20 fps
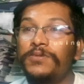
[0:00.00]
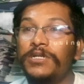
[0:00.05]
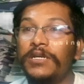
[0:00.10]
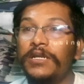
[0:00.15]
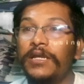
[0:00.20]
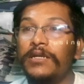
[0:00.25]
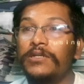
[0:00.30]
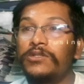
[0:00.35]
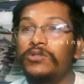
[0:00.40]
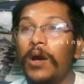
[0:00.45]

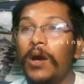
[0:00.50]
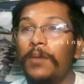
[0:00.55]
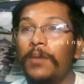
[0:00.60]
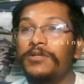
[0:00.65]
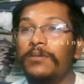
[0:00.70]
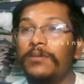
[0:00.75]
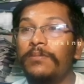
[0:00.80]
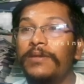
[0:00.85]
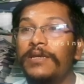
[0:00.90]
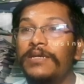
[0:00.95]
here. So
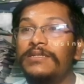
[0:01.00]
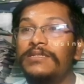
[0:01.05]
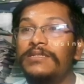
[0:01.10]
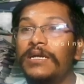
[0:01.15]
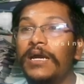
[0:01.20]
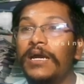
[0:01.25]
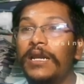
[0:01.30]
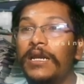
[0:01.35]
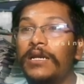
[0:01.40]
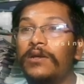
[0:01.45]
option B is the
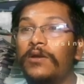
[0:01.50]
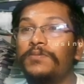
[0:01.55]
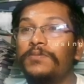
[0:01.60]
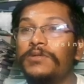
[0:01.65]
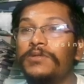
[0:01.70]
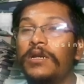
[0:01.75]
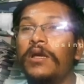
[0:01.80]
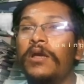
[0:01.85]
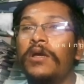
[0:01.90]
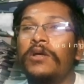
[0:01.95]
correct
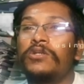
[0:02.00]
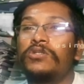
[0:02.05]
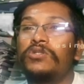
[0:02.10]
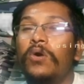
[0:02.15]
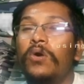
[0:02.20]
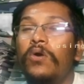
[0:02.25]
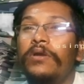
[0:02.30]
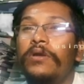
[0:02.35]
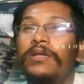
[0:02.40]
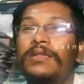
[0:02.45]
option.
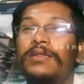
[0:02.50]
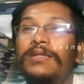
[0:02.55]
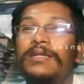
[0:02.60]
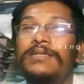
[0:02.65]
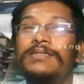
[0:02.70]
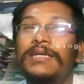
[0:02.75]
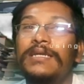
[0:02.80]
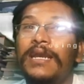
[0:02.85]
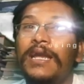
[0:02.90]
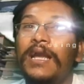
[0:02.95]
So in
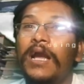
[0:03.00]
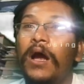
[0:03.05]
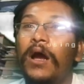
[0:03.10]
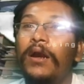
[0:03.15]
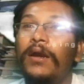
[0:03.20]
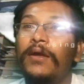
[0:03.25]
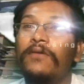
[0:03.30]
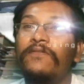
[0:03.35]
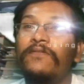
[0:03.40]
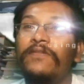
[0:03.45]
this
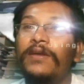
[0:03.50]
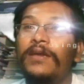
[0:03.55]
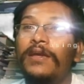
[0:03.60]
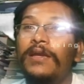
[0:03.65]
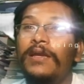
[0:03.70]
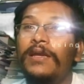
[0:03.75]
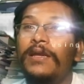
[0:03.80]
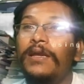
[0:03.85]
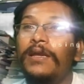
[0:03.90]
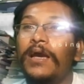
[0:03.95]
regard,
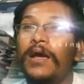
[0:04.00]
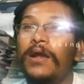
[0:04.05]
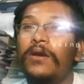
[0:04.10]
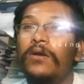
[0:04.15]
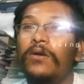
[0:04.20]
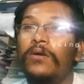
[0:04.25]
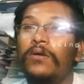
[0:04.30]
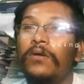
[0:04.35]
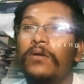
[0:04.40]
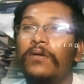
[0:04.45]
we
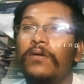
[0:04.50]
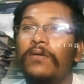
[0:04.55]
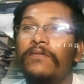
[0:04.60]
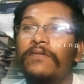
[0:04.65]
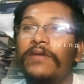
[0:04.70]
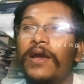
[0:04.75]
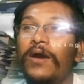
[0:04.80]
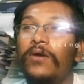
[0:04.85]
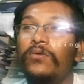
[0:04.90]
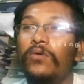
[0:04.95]

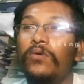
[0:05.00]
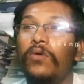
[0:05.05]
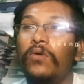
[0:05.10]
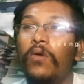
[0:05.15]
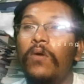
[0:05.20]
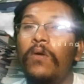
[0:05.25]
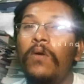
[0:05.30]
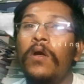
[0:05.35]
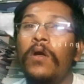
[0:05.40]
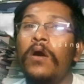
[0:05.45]
have to
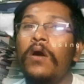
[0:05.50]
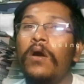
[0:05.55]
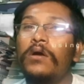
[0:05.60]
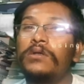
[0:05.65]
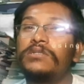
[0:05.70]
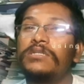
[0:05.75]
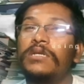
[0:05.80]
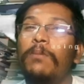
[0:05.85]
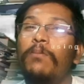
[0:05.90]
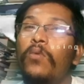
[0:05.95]
know
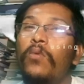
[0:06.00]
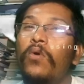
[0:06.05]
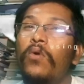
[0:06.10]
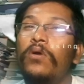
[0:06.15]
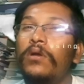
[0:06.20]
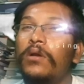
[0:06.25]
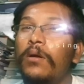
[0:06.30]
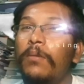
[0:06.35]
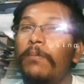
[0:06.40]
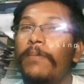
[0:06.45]
some
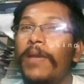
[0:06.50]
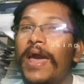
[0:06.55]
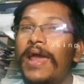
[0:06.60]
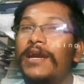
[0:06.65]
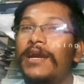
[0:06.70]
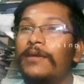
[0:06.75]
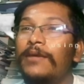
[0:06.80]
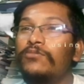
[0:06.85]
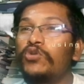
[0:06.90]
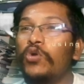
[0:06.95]
more
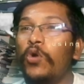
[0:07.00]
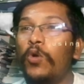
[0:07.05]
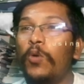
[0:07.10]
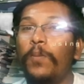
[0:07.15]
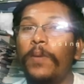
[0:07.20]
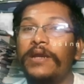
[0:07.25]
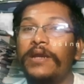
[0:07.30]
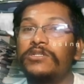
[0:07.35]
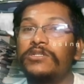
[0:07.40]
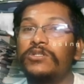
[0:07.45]
maritime choke
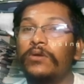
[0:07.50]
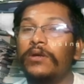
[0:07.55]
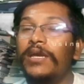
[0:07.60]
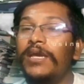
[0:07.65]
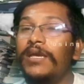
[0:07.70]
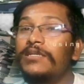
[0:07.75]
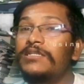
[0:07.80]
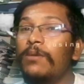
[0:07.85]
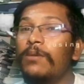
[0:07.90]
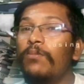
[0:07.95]
points.
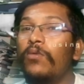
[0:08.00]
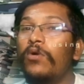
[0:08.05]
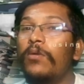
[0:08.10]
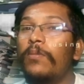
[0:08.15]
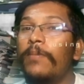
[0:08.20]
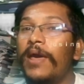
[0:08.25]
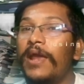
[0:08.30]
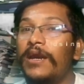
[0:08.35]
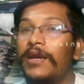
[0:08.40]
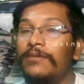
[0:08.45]
Okay, some more
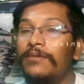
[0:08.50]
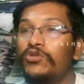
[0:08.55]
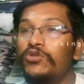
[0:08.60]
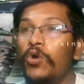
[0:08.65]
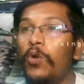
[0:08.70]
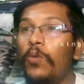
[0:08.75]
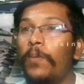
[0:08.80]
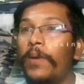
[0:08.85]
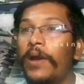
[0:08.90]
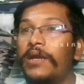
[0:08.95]
maritime
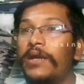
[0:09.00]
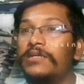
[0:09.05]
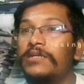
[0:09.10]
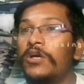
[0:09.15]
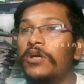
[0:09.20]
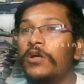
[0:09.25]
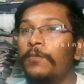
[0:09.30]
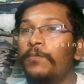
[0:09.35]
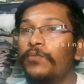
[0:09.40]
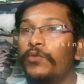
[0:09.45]
choke points.
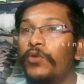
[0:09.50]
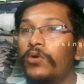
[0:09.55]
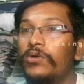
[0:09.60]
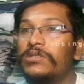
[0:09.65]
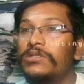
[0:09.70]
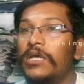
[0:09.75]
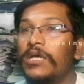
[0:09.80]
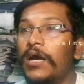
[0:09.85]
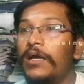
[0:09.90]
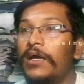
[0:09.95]

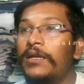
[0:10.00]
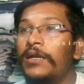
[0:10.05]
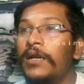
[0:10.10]
Those are